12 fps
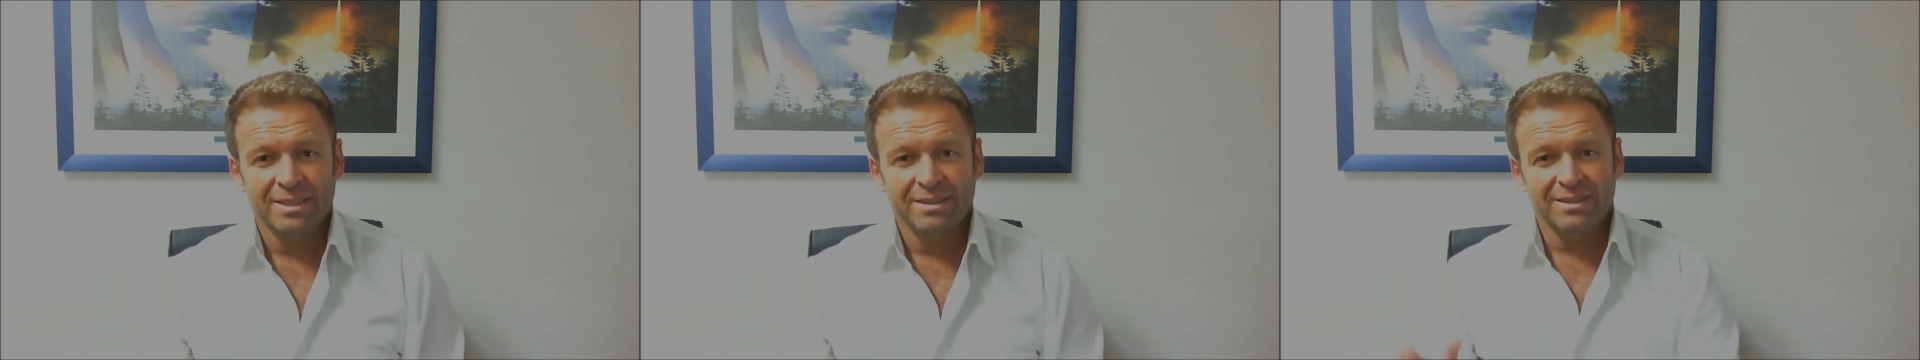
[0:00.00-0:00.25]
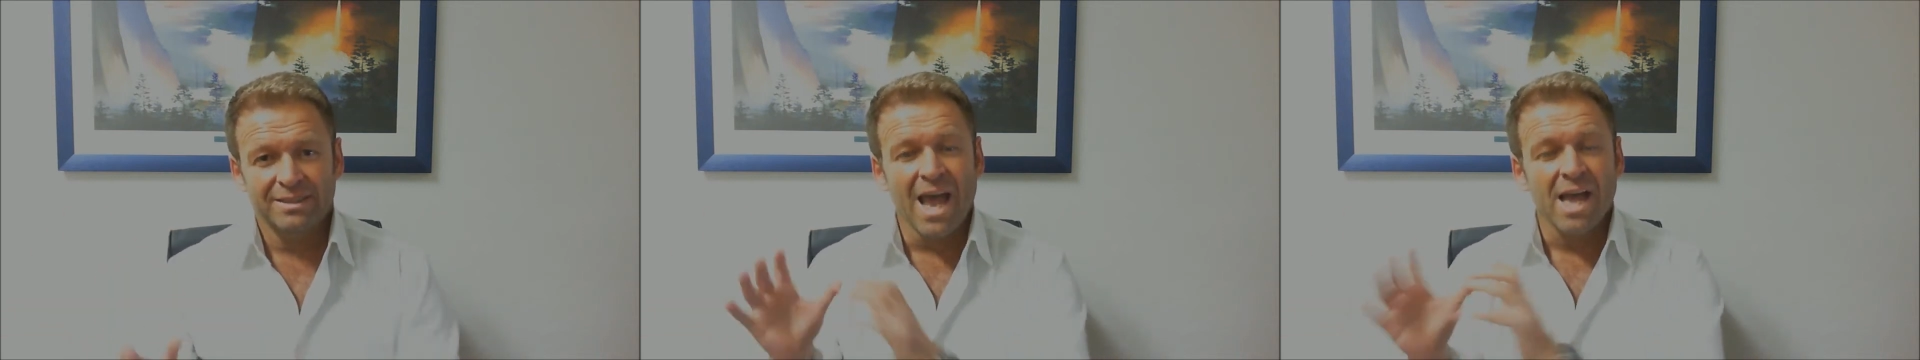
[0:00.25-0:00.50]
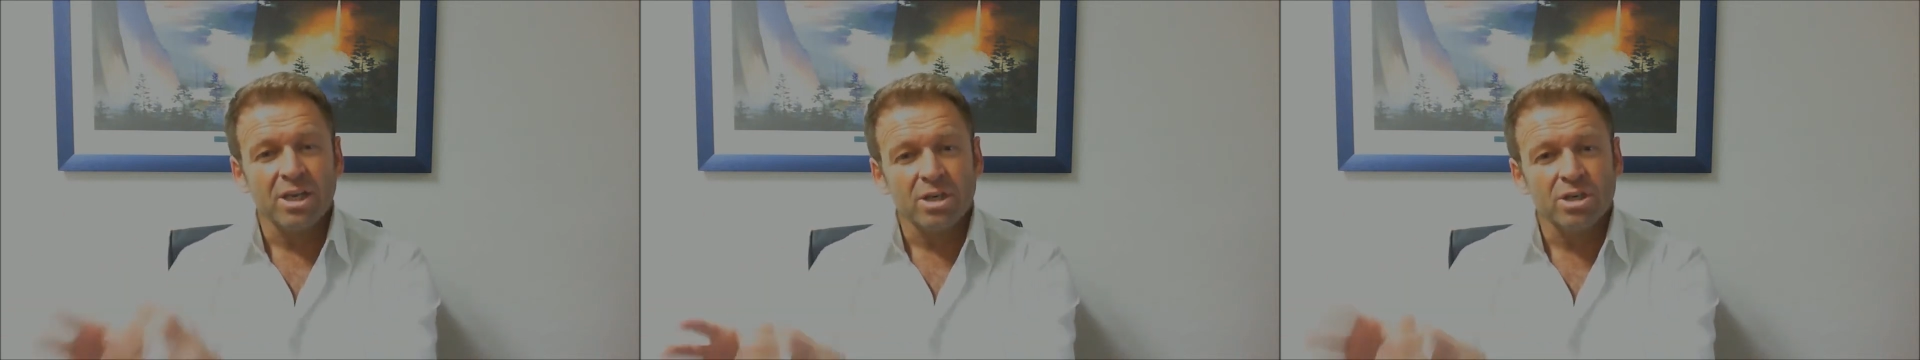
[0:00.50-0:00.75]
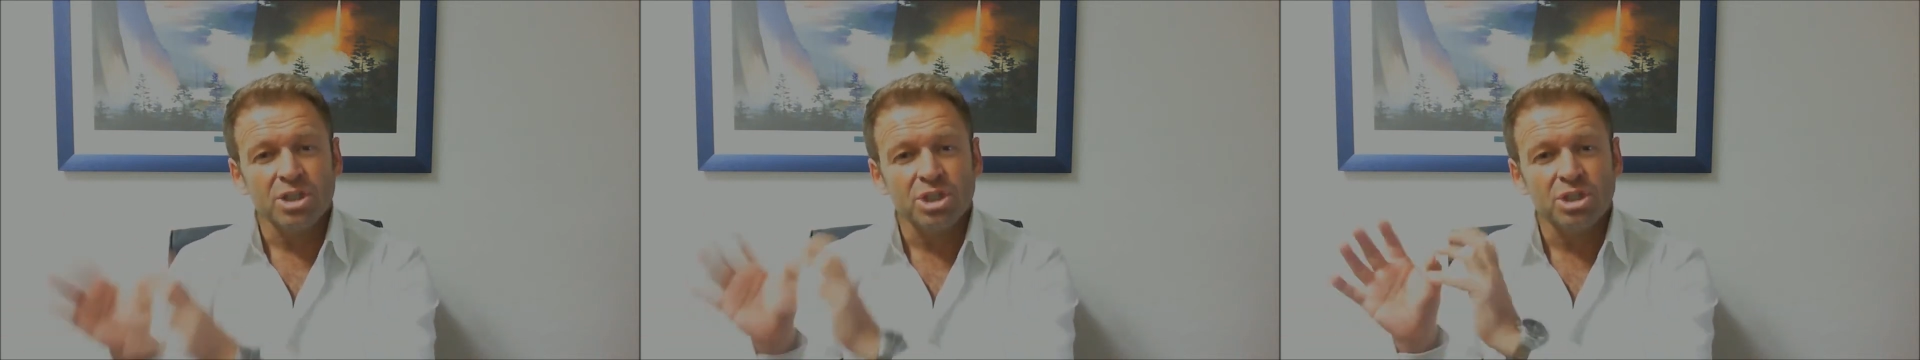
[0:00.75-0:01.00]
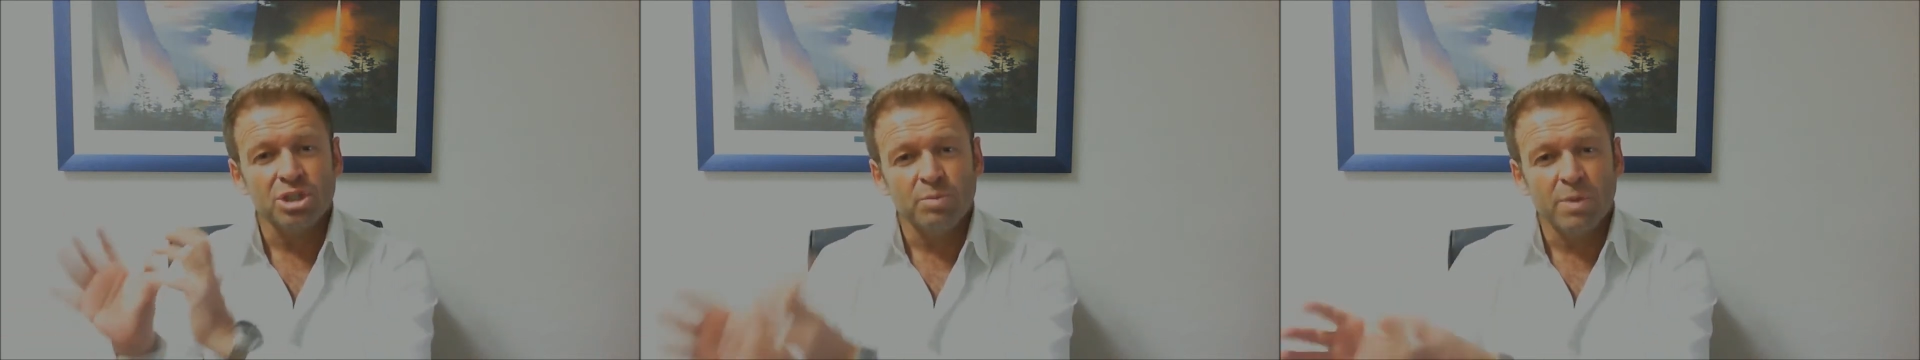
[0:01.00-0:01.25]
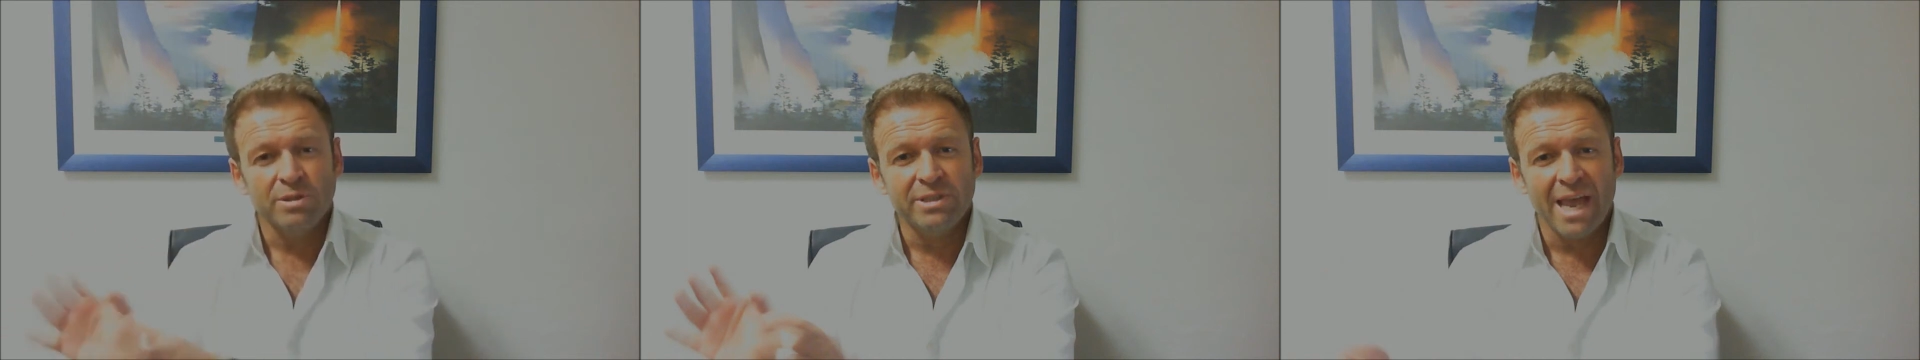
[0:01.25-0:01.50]
The unconscious
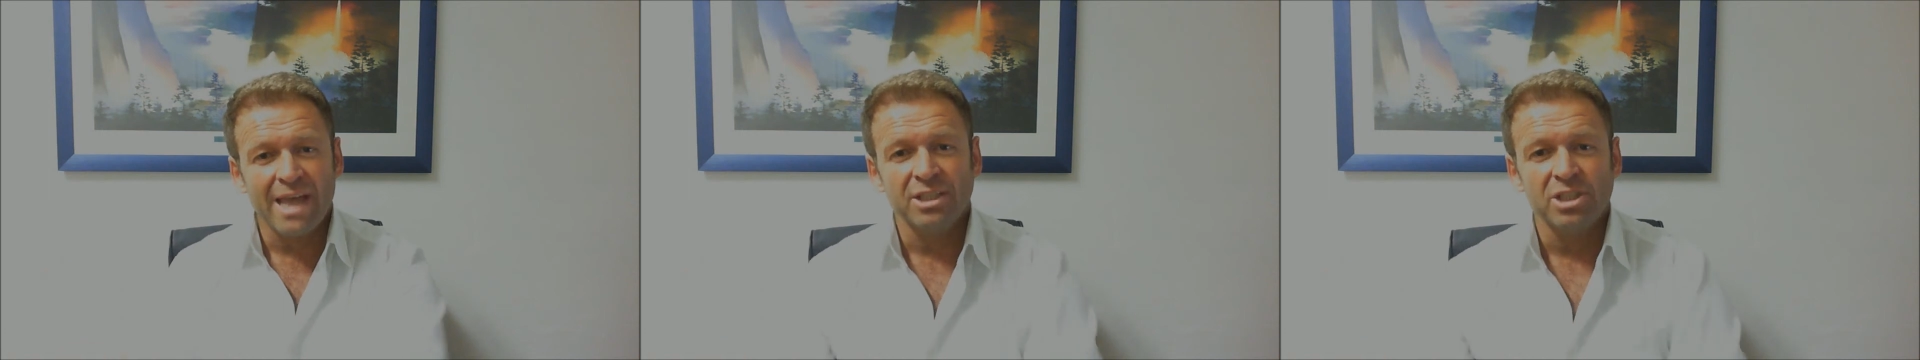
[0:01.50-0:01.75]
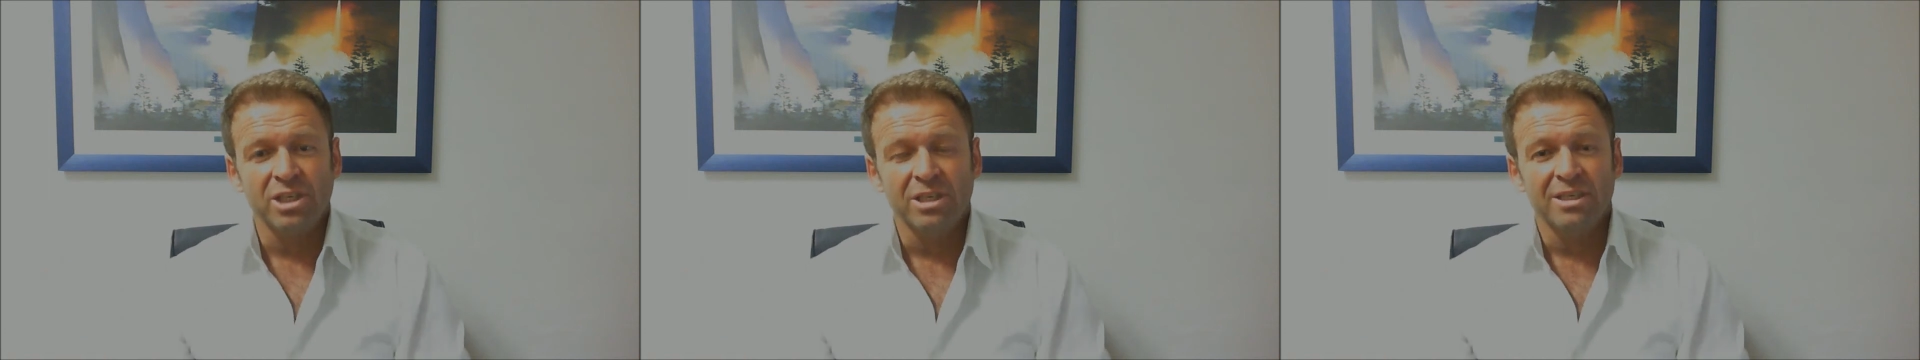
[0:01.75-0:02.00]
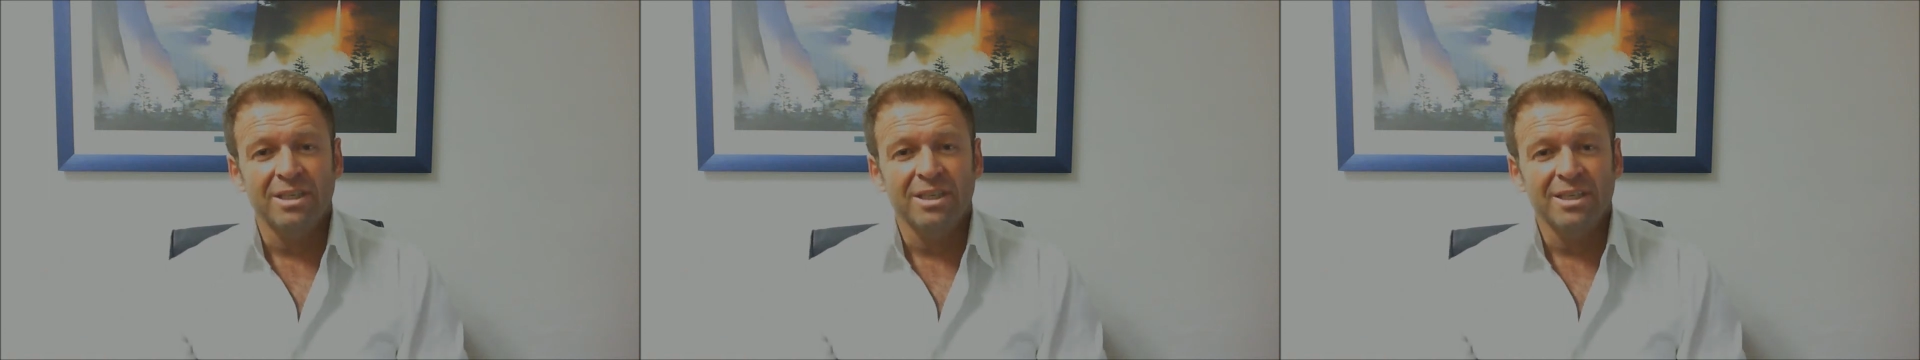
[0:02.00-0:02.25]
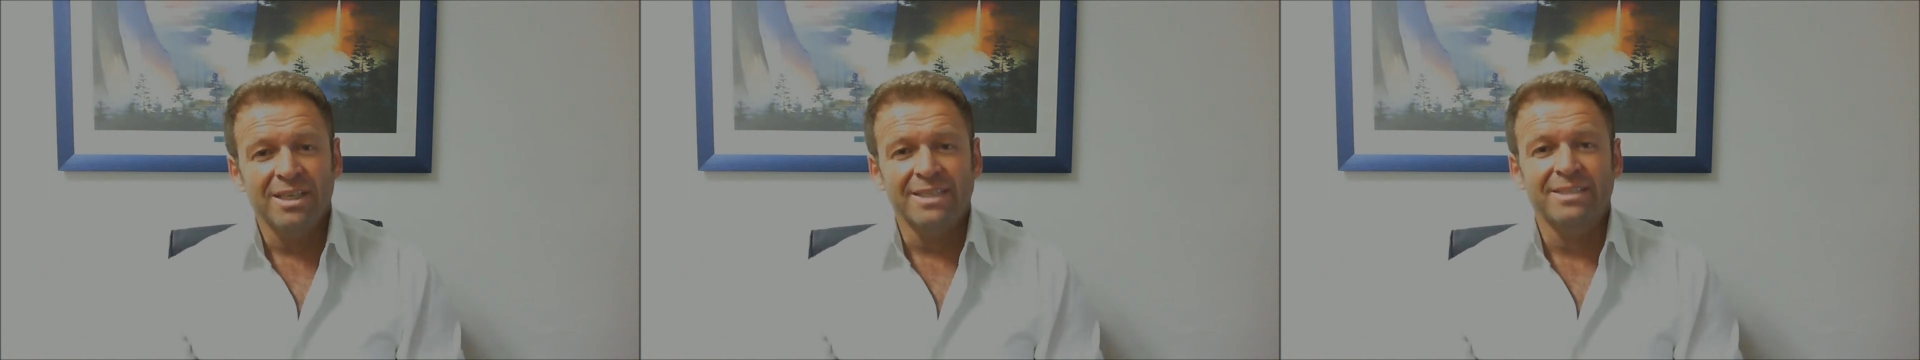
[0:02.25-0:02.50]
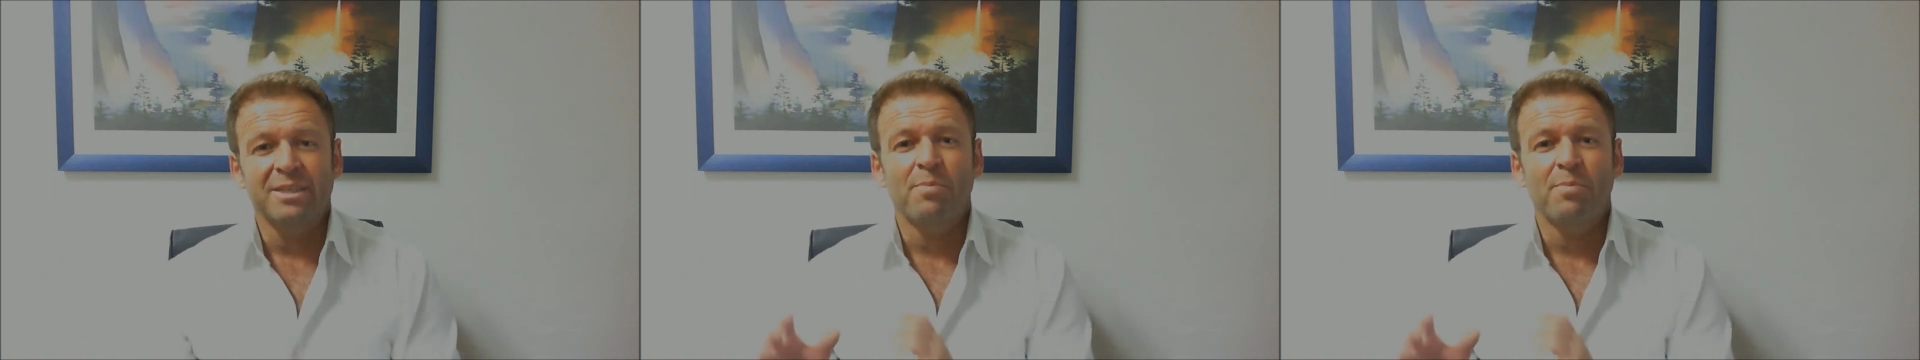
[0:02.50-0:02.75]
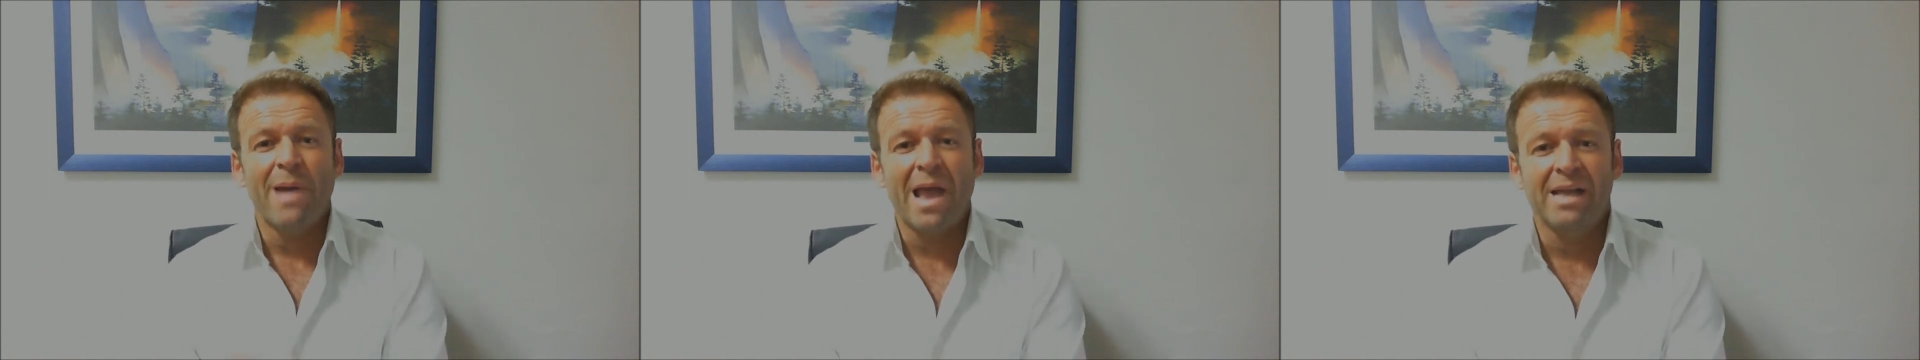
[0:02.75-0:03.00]
potential is
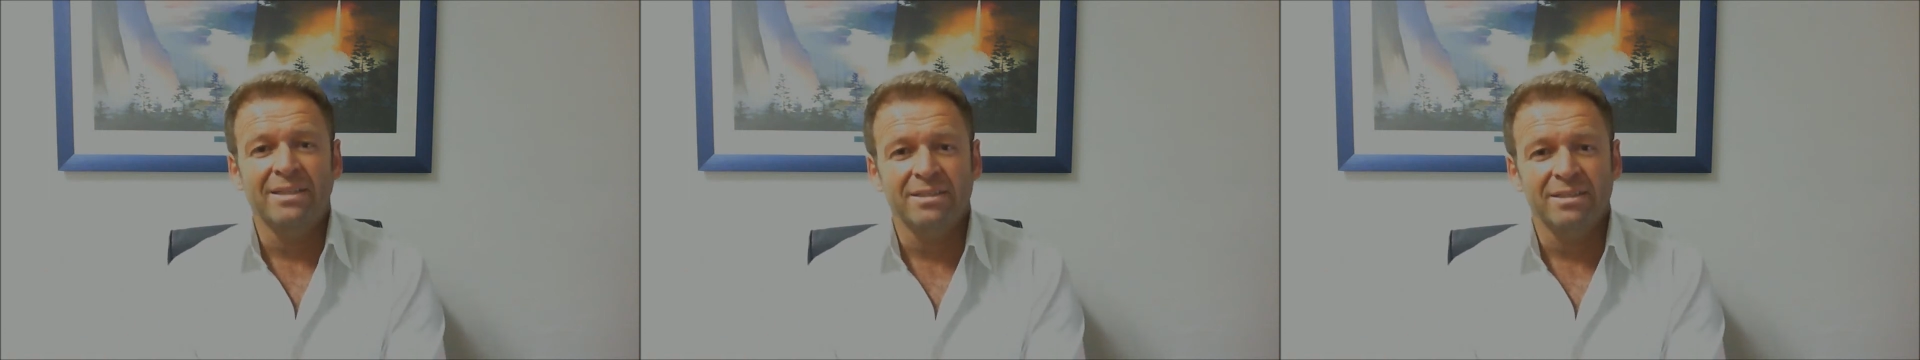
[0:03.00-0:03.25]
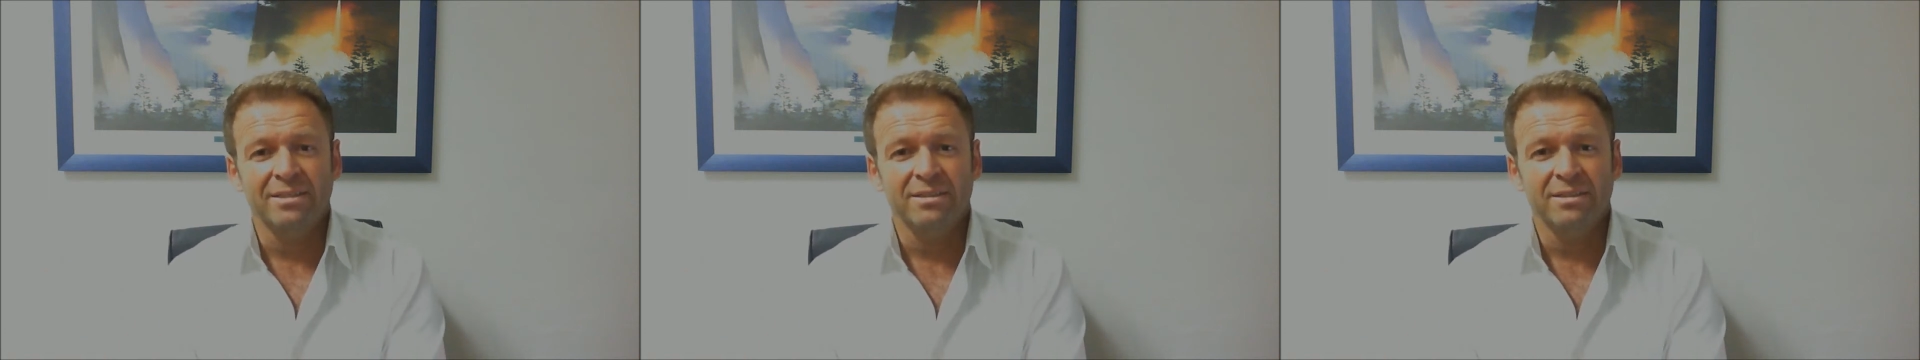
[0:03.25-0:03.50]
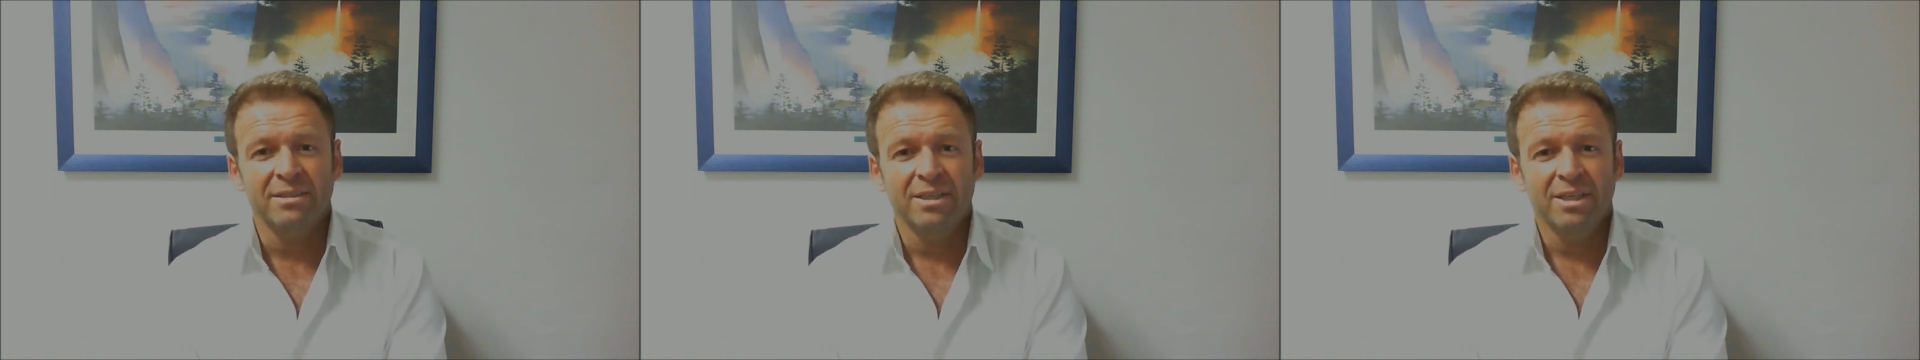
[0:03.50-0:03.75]
dependent